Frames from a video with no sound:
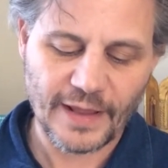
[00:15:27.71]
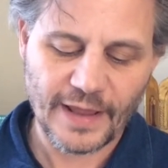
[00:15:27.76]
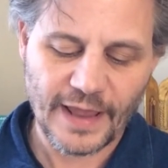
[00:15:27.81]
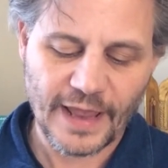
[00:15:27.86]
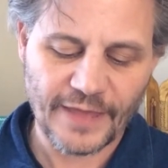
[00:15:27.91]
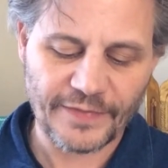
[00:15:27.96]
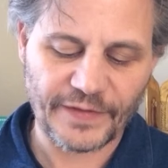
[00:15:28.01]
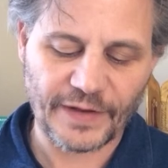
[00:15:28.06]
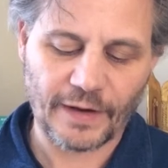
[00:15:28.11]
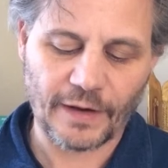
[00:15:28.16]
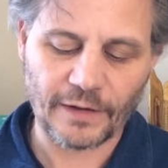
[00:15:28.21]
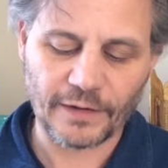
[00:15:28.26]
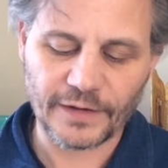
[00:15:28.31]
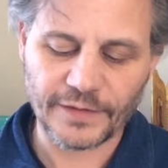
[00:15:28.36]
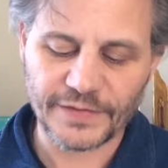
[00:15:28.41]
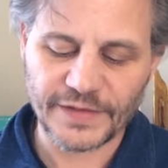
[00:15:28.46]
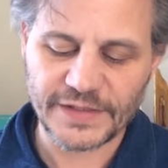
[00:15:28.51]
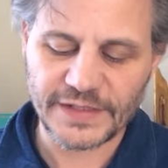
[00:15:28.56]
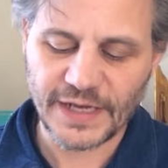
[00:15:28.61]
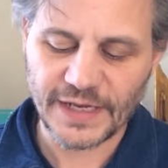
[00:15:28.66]
and the ark
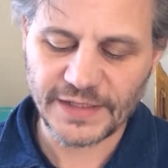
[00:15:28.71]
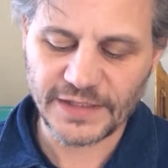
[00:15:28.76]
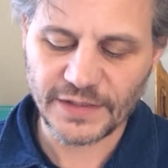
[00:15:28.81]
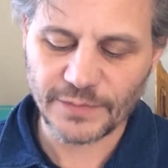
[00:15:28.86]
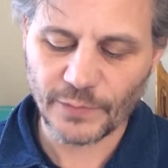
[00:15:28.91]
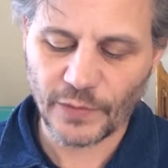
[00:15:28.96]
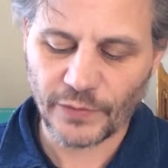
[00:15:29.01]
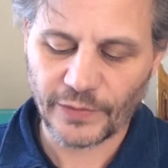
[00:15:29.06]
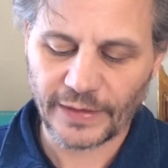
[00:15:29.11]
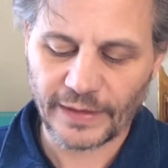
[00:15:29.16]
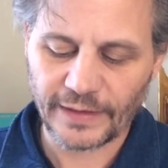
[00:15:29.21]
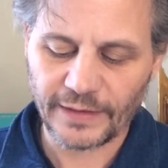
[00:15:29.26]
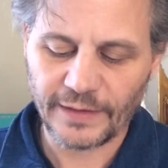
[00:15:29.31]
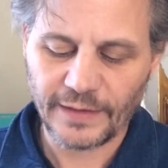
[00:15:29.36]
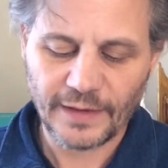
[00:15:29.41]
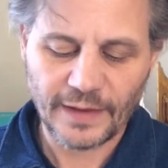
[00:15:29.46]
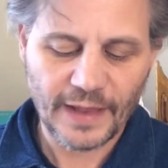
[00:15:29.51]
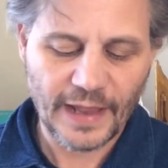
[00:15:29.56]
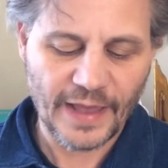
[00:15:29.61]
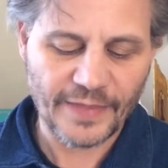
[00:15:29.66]
of the testimony,
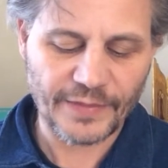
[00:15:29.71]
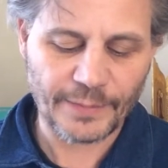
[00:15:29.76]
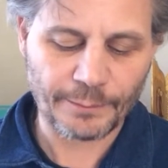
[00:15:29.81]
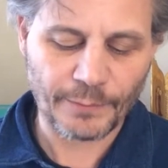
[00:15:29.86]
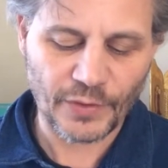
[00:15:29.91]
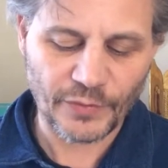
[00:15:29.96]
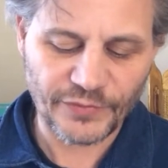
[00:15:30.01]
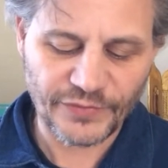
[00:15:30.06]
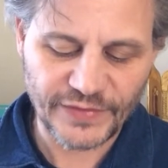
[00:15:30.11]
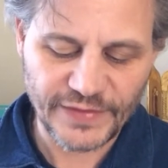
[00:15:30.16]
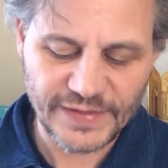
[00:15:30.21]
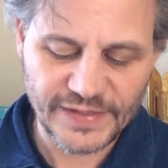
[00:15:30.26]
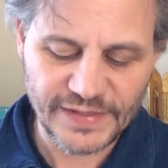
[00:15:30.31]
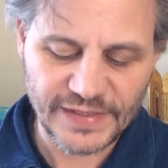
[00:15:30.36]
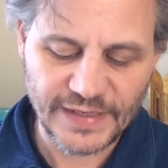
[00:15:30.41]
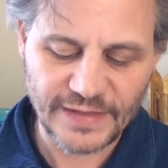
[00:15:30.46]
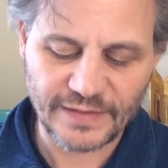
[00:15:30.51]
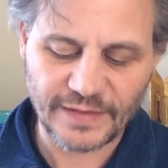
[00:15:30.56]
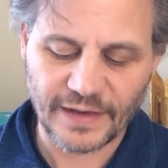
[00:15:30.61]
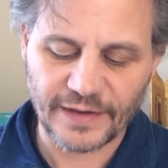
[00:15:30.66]
and the mercy
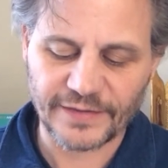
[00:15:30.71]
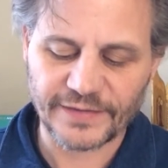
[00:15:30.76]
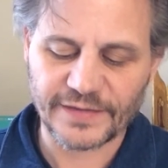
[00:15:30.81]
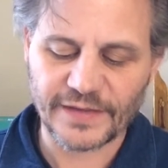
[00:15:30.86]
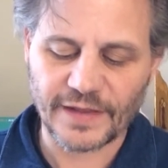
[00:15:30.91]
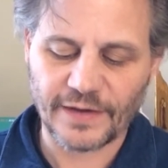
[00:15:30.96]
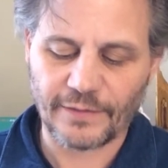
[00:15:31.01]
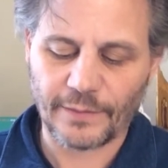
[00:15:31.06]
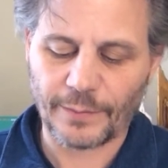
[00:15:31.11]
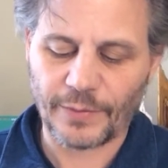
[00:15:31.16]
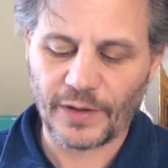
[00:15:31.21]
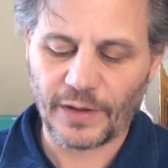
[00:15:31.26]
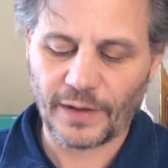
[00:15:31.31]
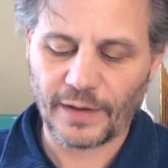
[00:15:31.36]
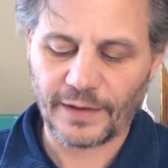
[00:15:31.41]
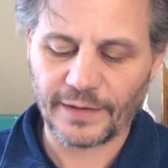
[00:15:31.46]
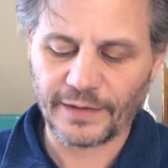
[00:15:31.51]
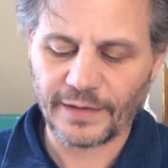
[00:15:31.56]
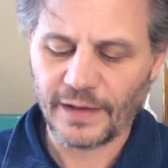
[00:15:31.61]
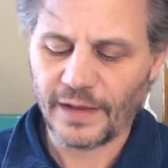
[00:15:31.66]
seat that is
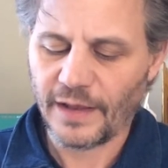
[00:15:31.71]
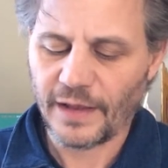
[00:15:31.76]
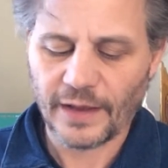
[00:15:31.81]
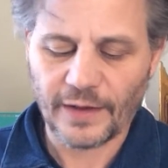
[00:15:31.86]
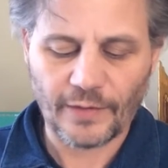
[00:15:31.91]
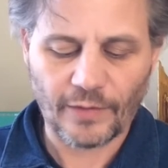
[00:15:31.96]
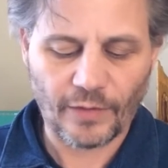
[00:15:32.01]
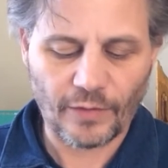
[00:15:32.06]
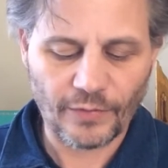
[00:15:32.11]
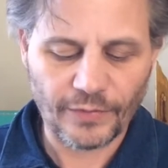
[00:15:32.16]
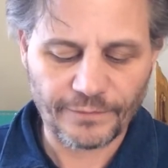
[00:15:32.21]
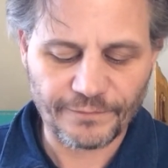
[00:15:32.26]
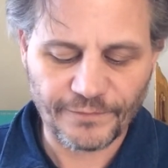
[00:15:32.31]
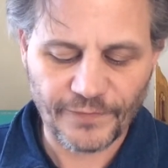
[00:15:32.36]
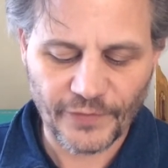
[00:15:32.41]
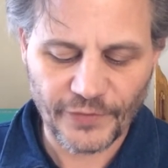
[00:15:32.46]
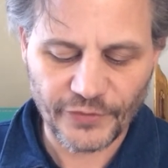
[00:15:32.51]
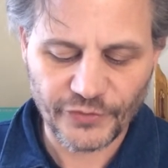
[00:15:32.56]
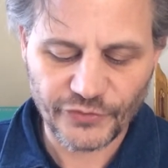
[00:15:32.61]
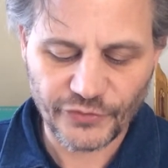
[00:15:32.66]
thereupon, and all the
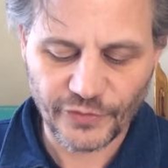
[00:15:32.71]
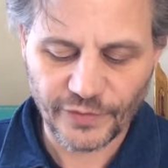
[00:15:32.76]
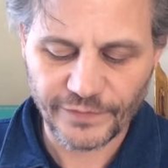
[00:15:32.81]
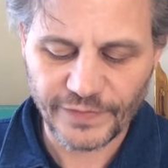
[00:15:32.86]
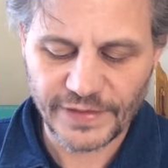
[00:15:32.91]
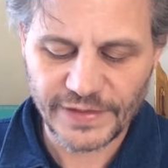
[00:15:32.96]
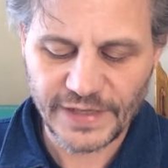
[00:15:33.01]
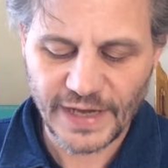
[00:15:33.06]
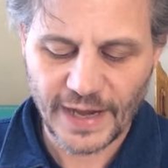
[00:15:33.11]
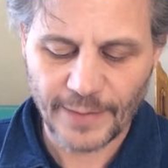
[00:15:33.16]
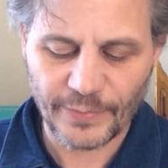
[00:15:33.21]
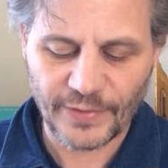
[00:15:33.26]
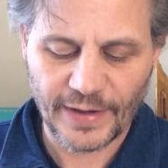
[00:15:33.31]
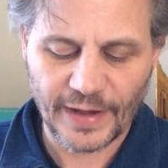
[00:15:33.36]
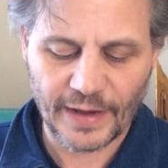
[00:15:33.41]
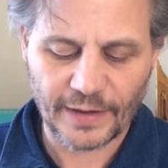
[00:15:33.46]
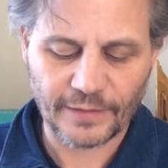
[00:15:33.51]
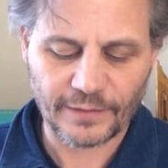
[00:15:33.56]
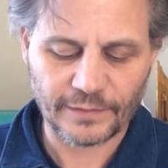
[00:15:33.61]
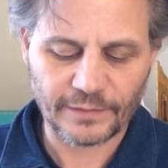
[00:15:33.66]
furniture of the
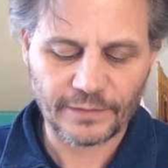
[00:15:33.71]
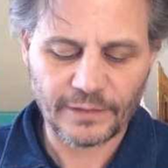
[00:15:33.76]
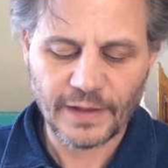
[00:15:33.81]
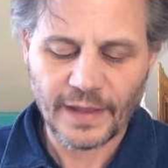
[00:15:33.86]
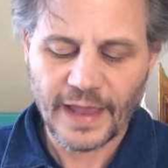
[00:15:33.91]
tabernacle,